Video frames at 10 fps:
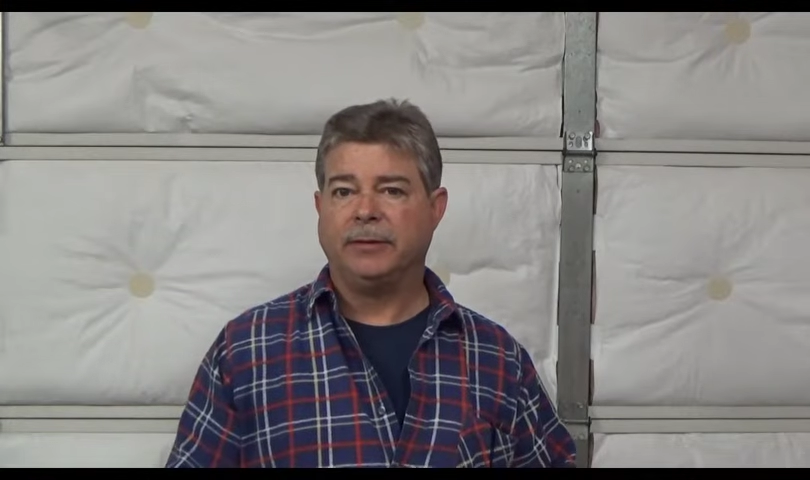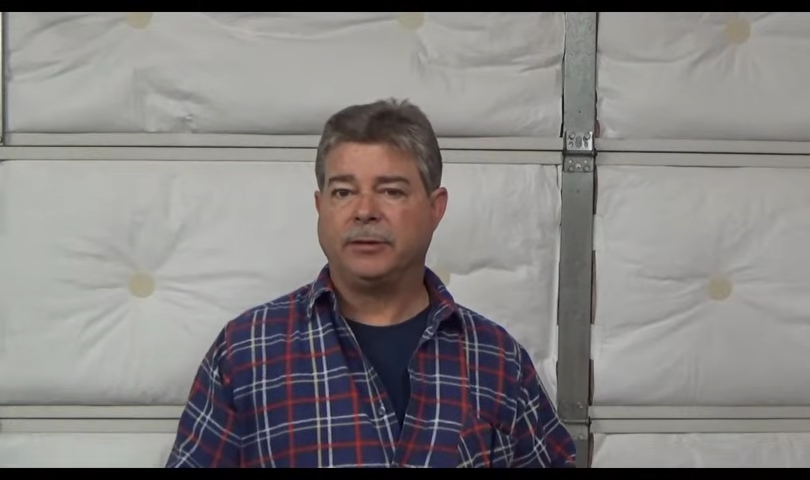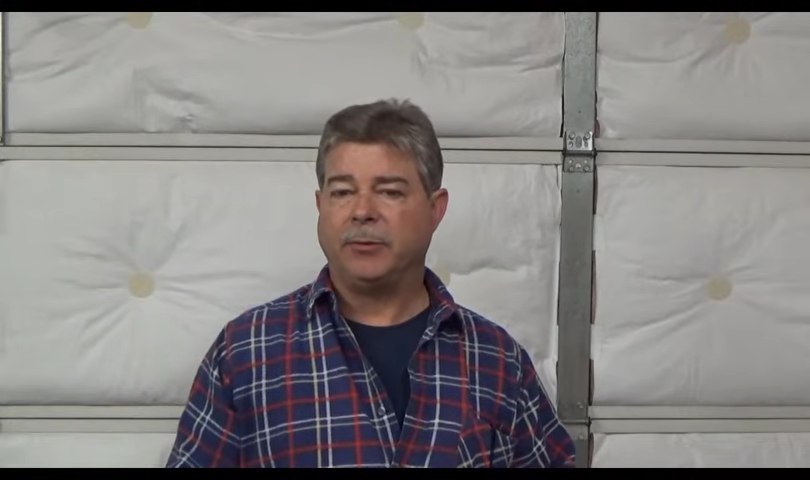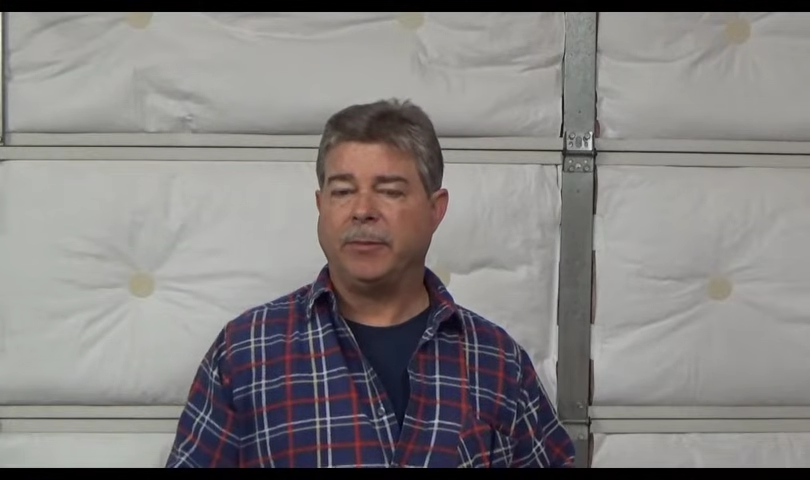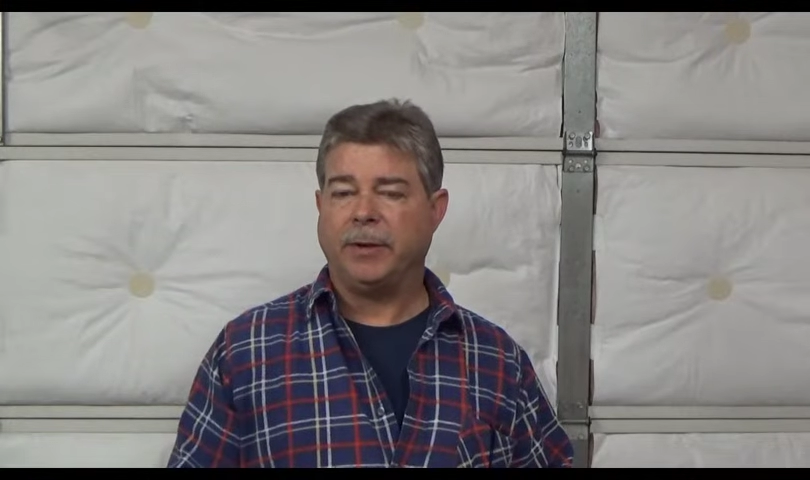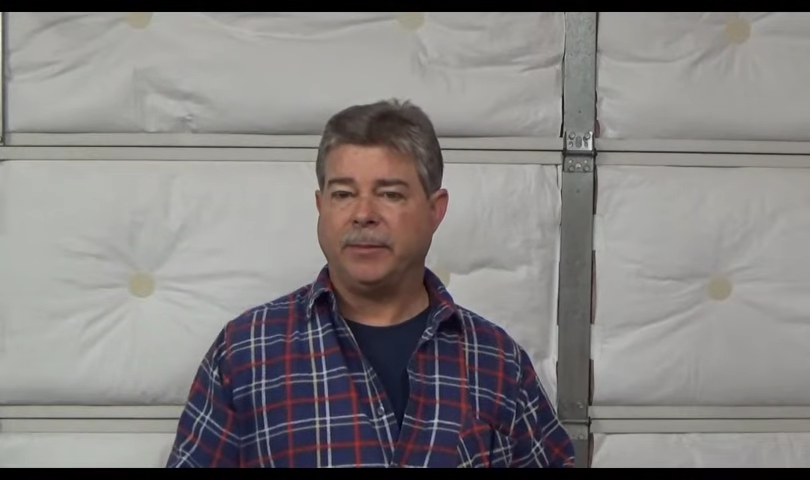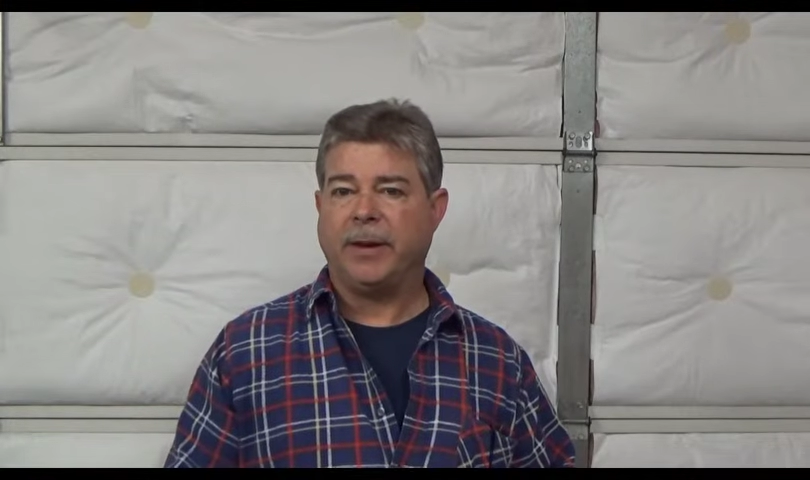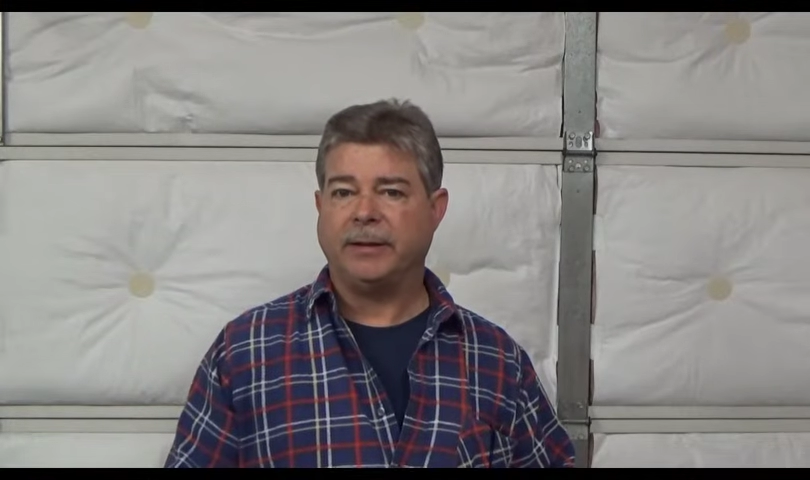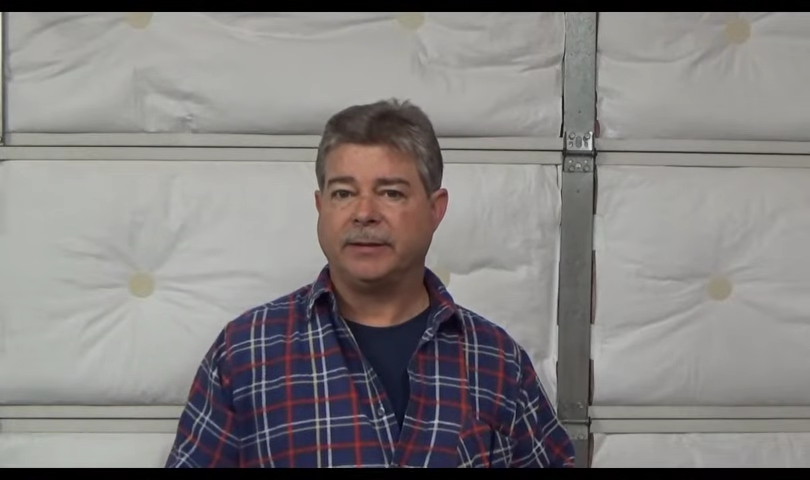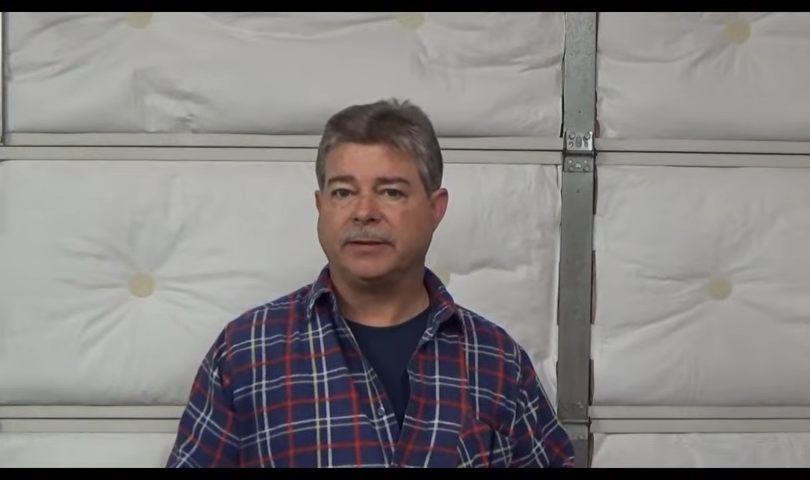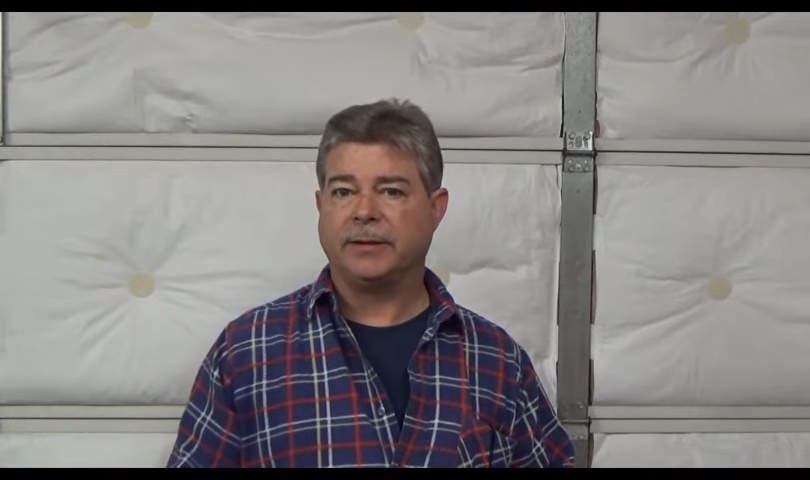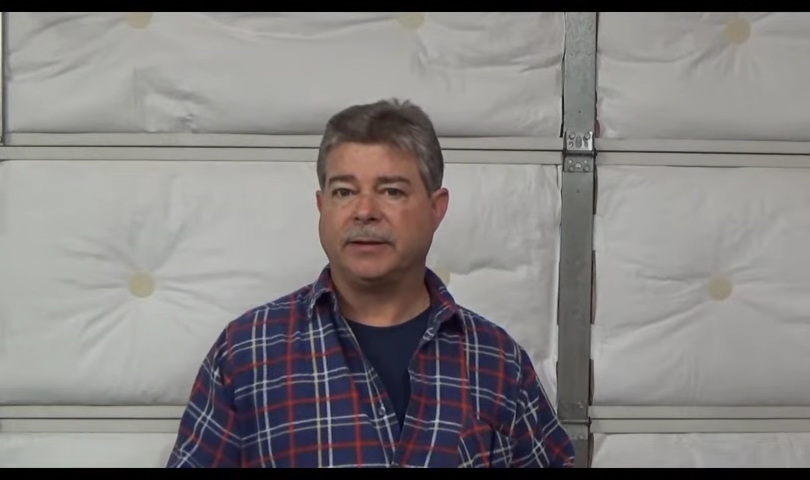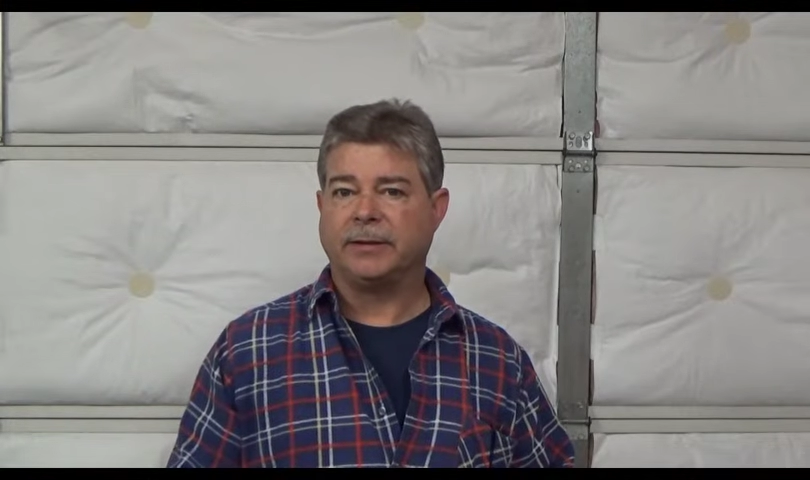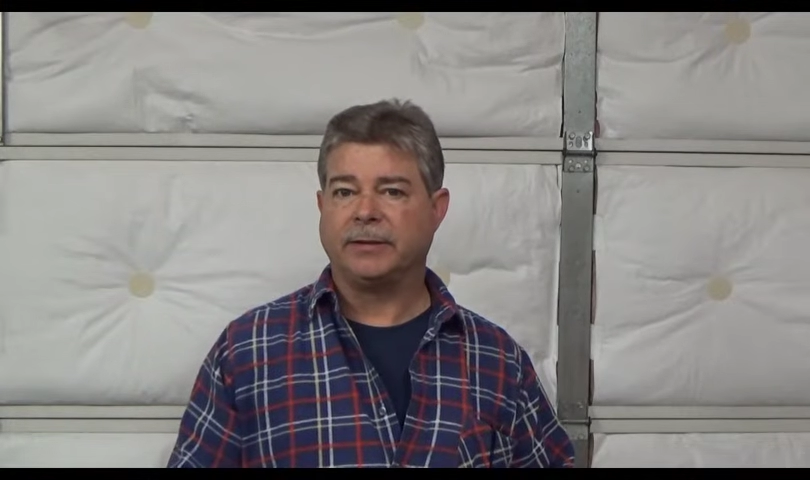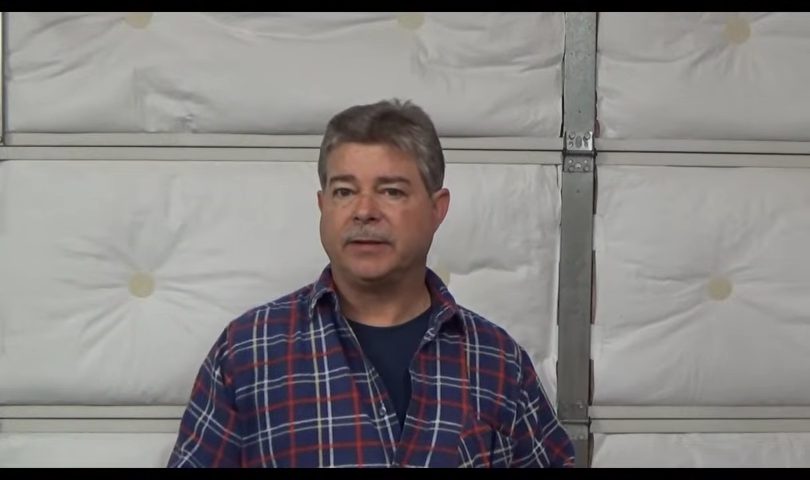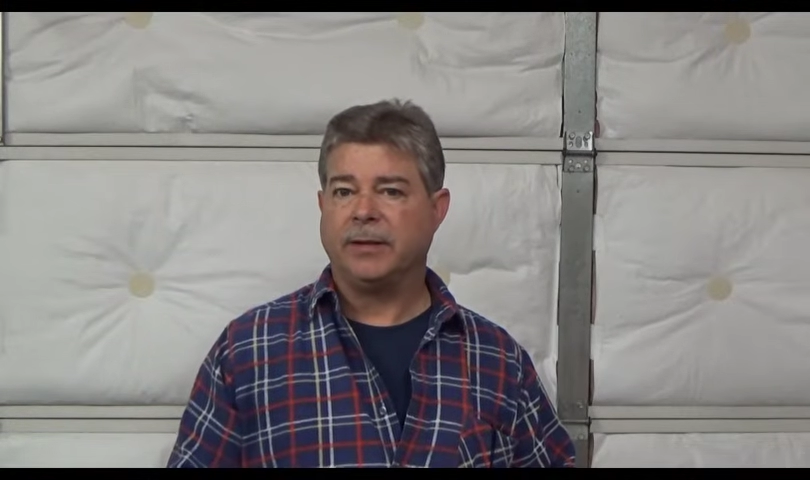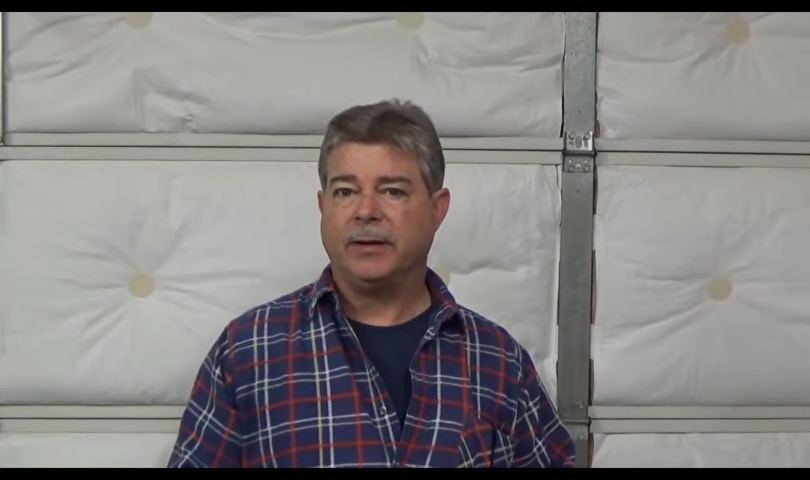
She wanted me to paint the ceilings.